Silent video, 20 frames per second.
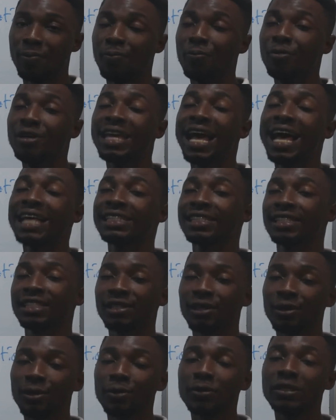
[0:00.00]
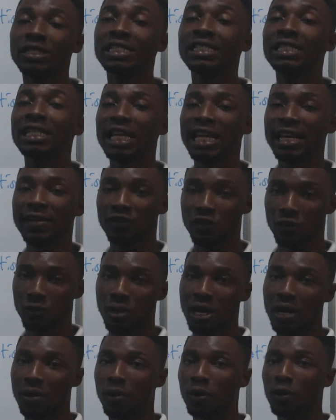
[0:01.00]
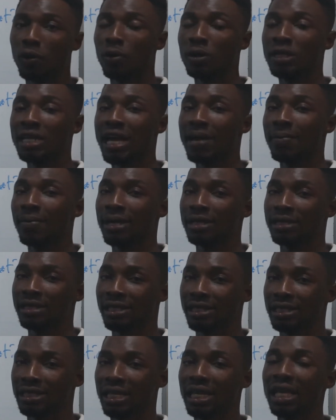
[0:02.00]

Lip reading: We are still slaves to our colonial masters